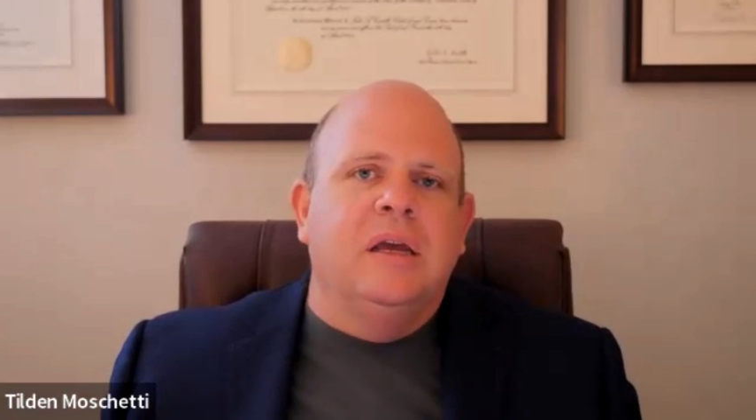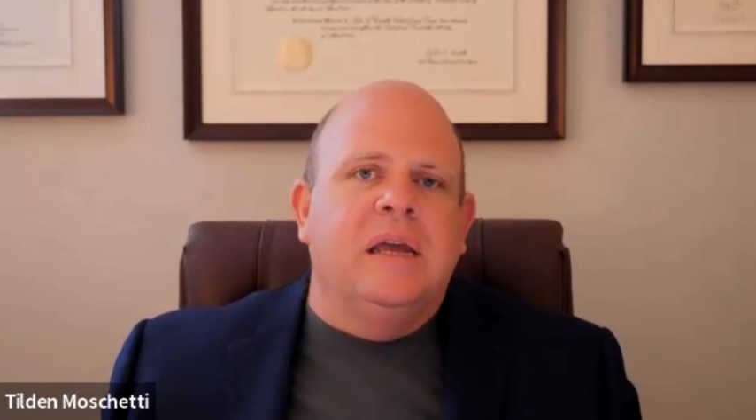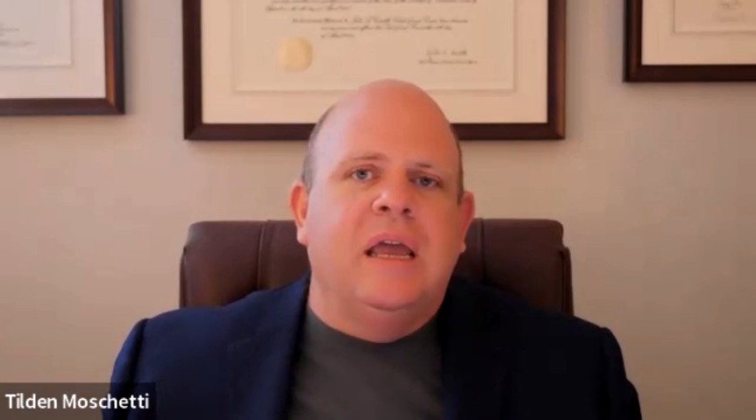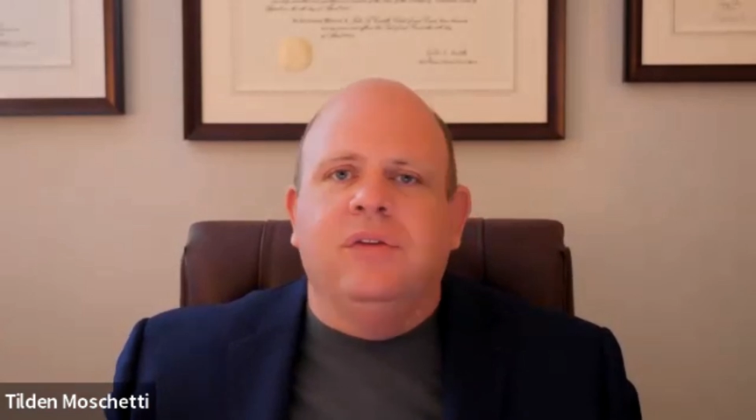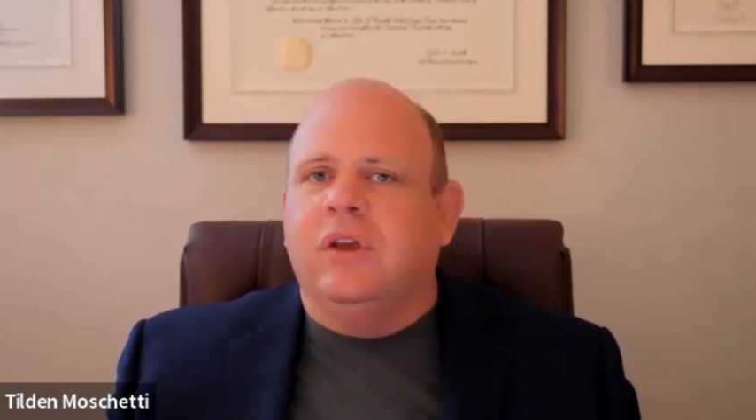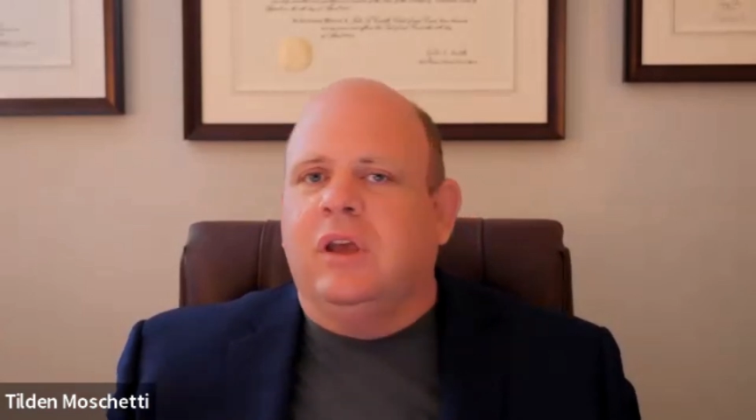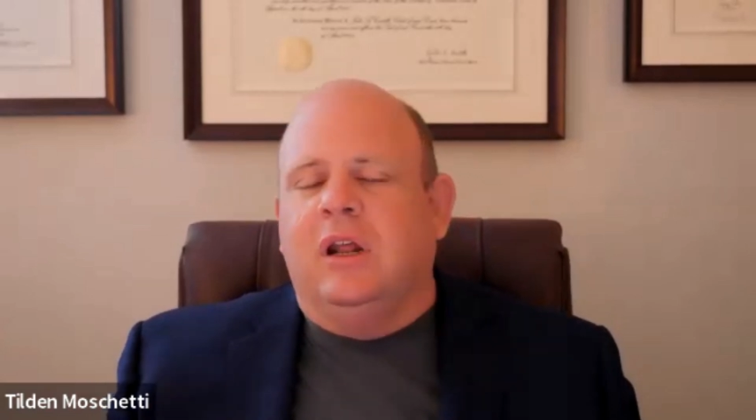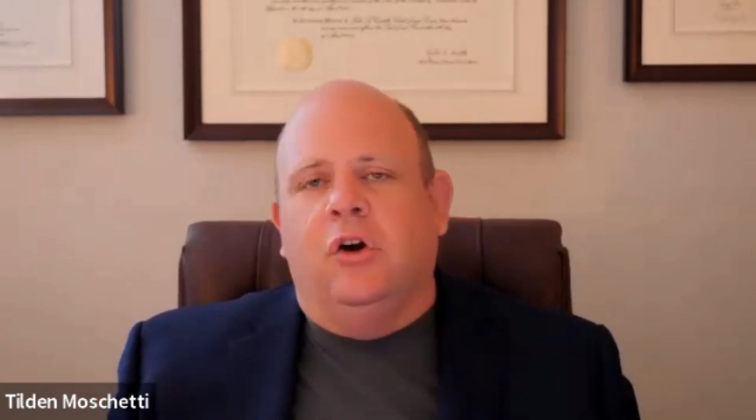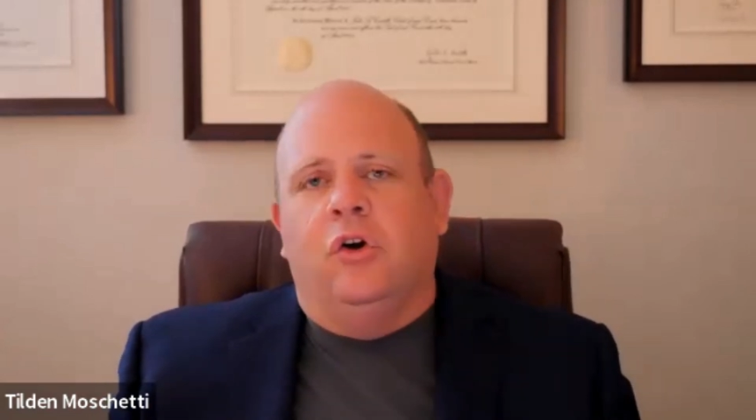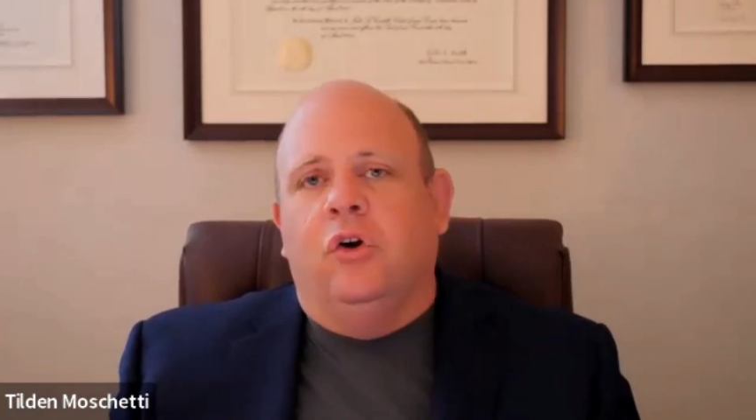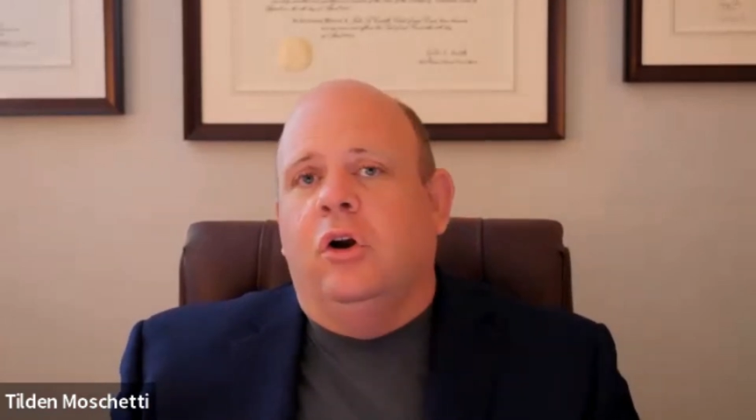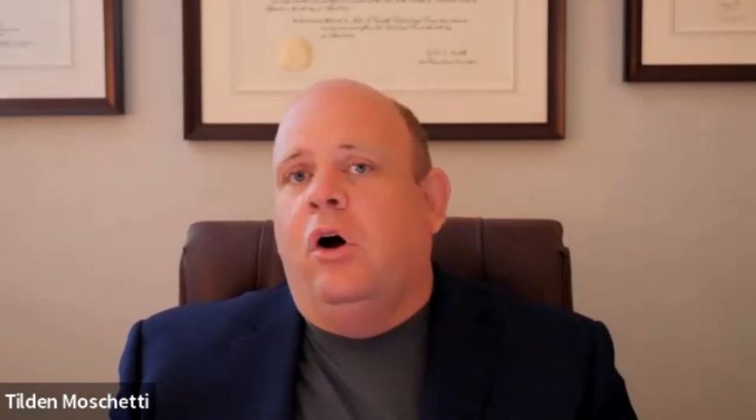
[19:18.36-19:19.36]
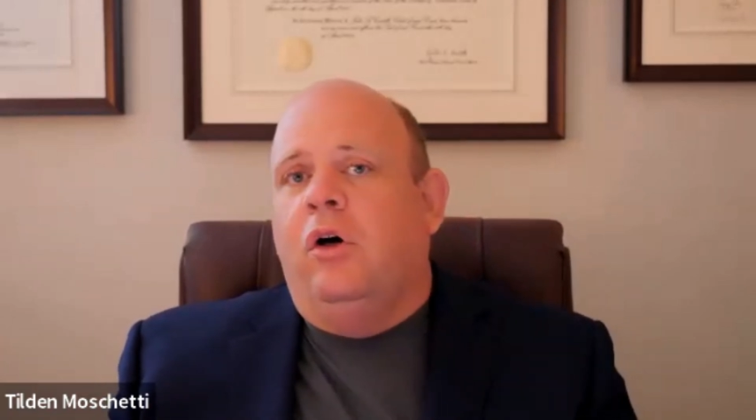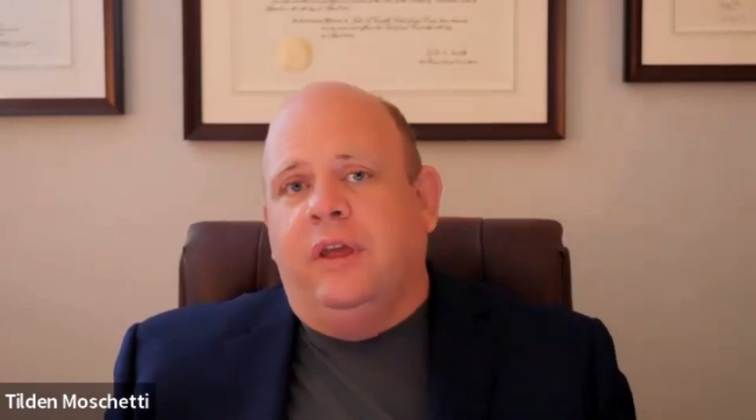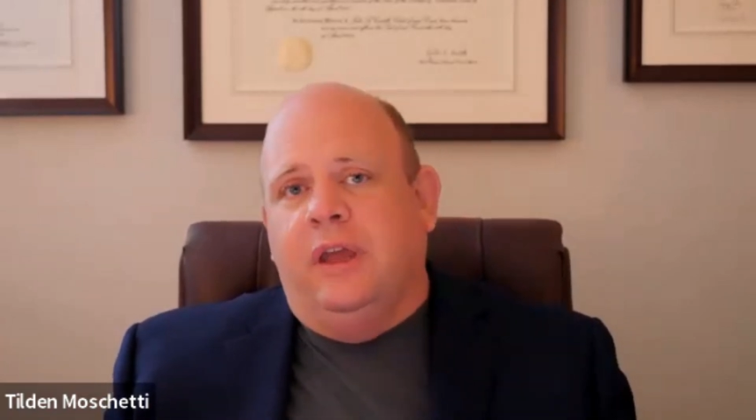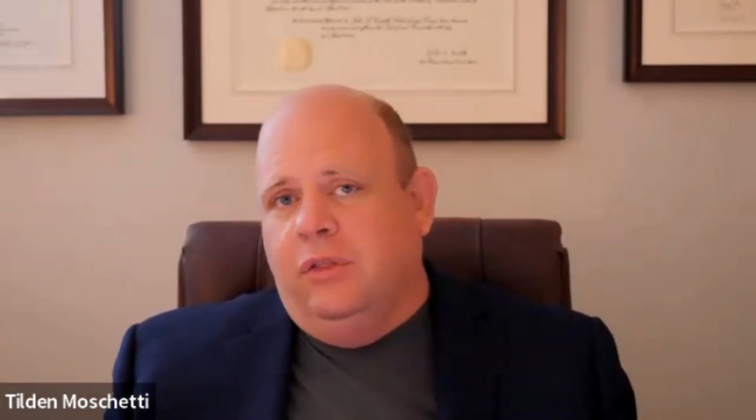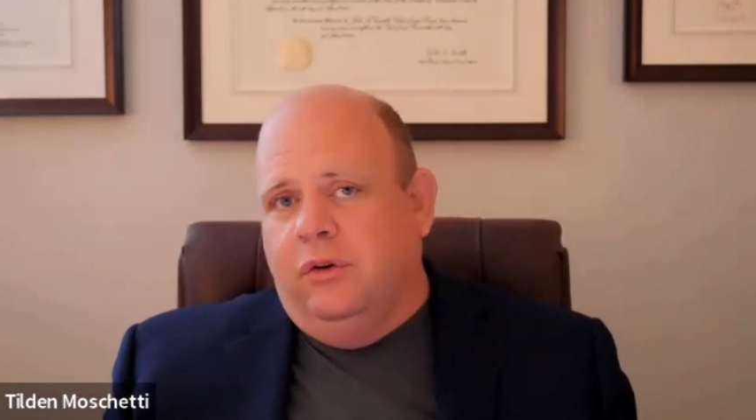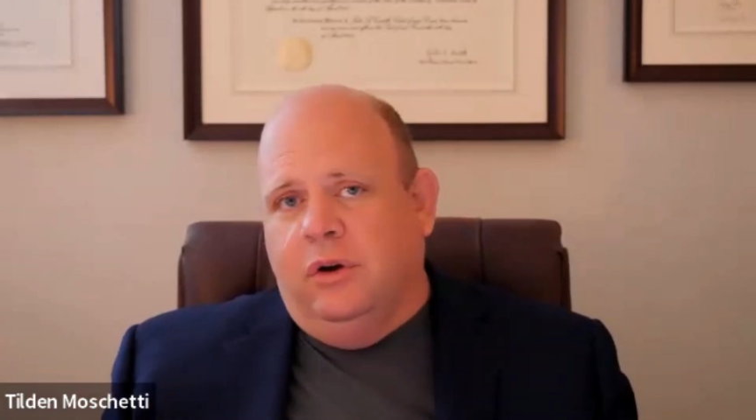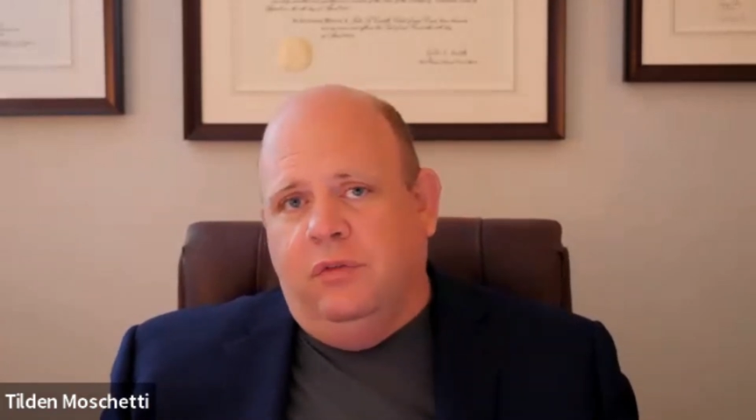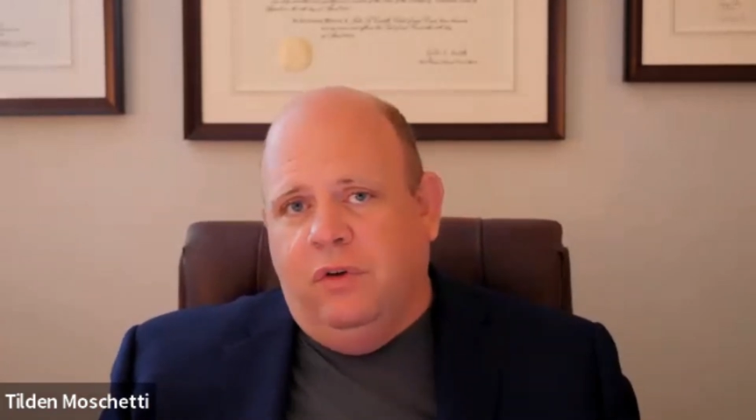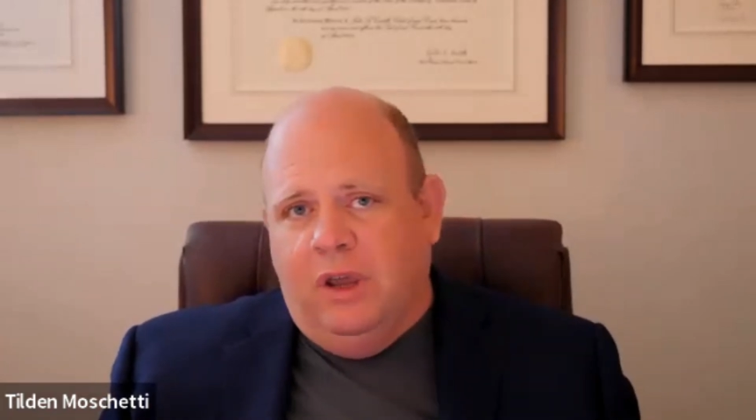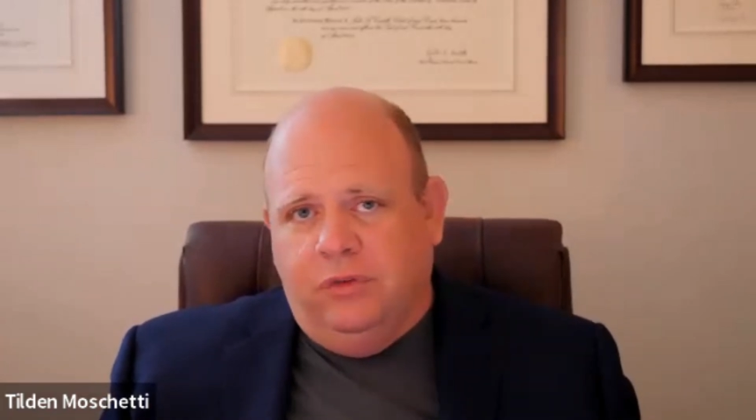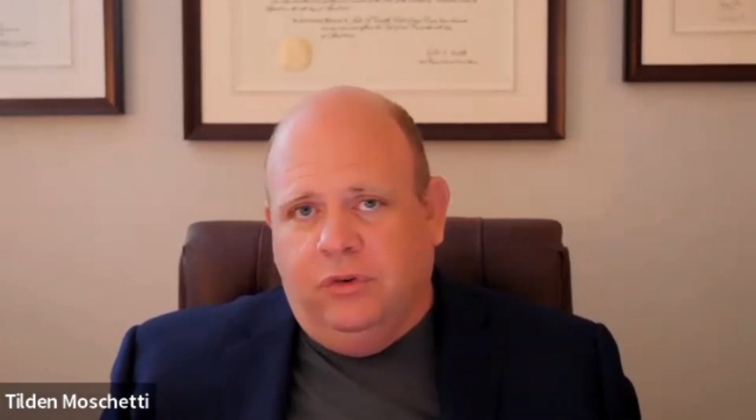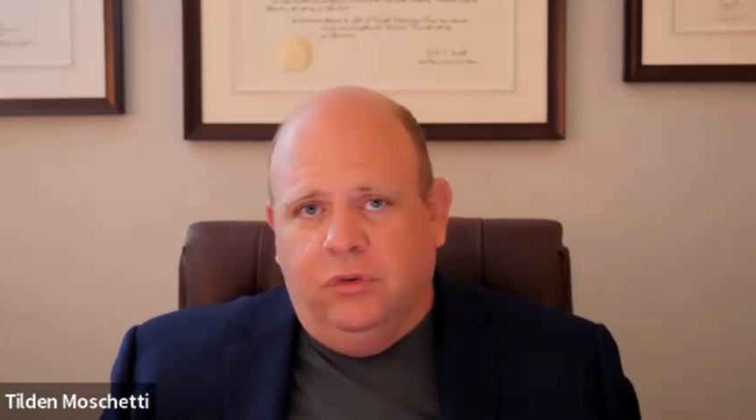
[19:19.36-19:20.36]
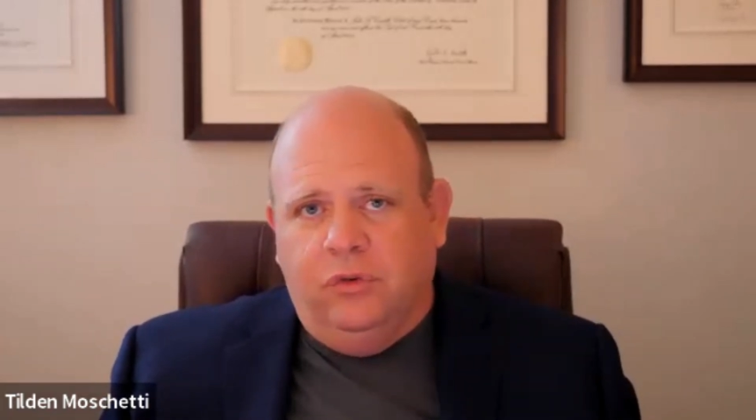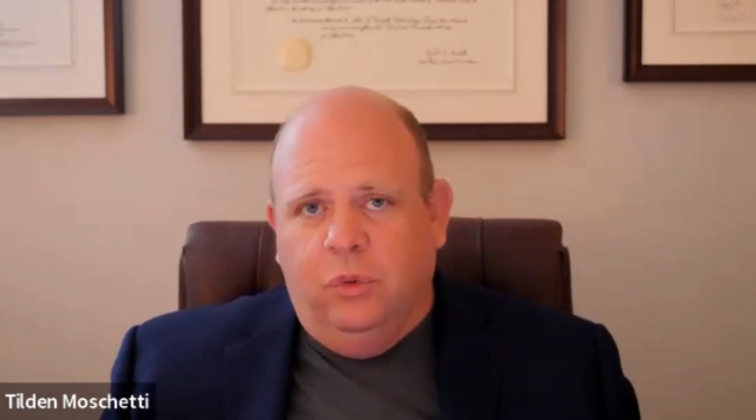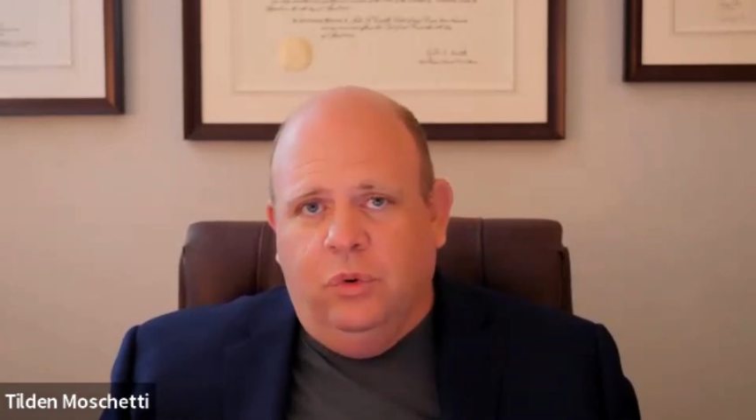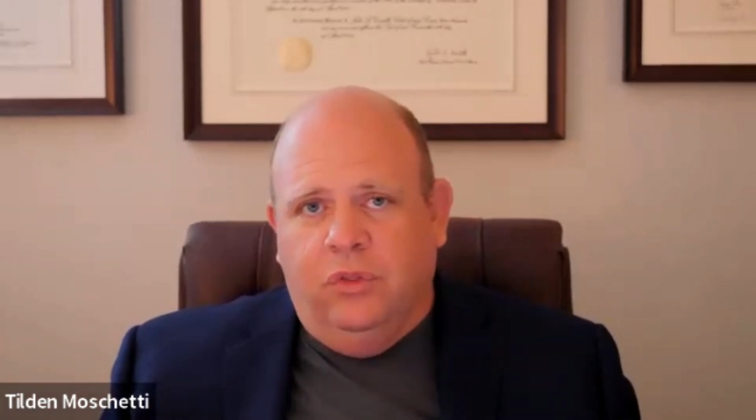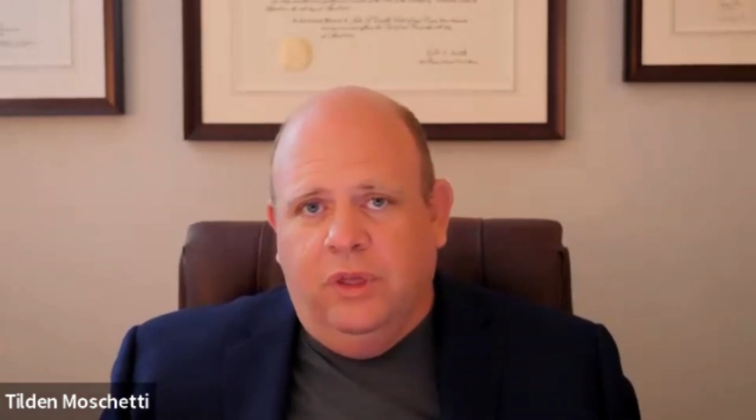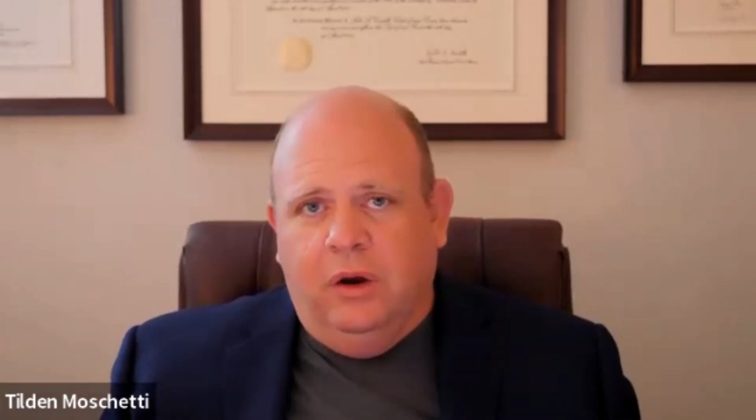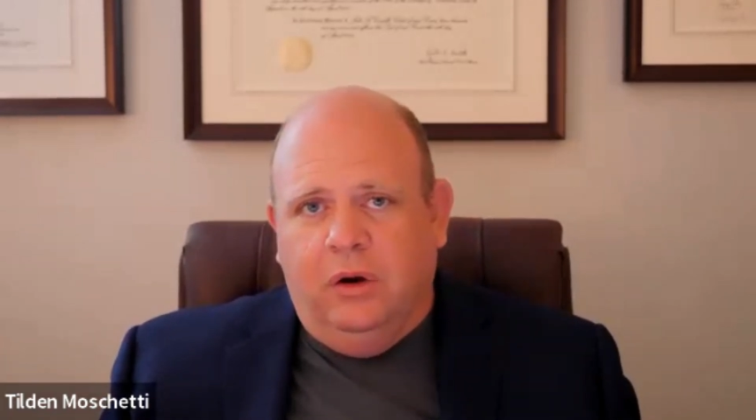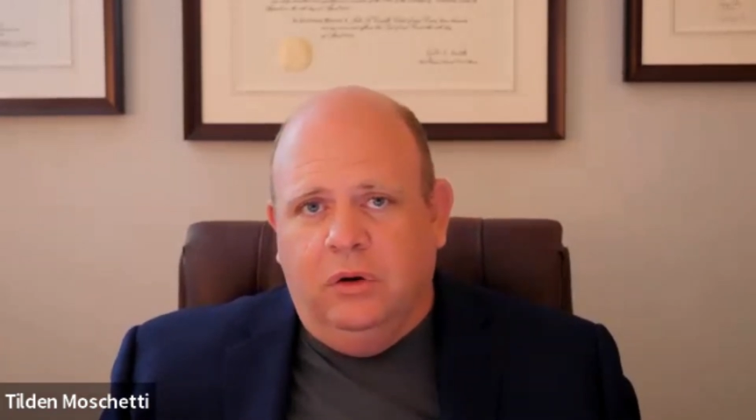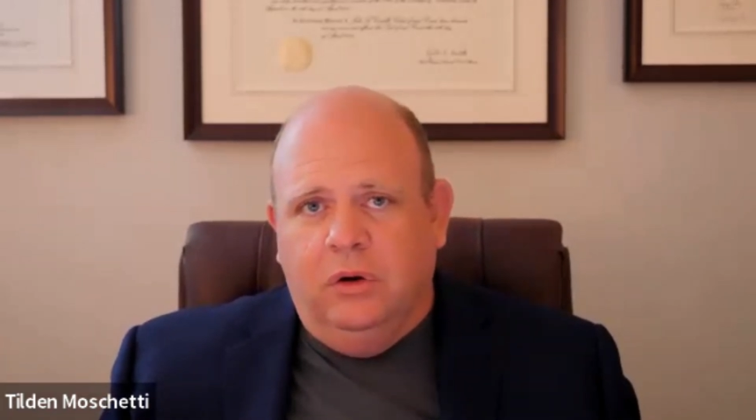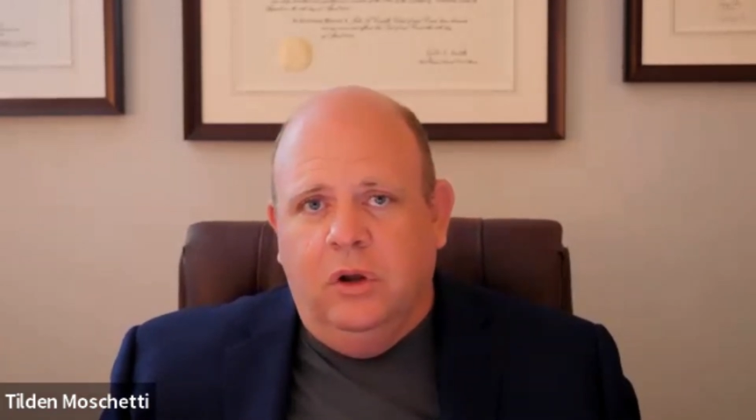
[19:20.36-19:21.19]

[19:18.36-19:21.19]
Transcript: isn't going to hurt all the other investors who are there.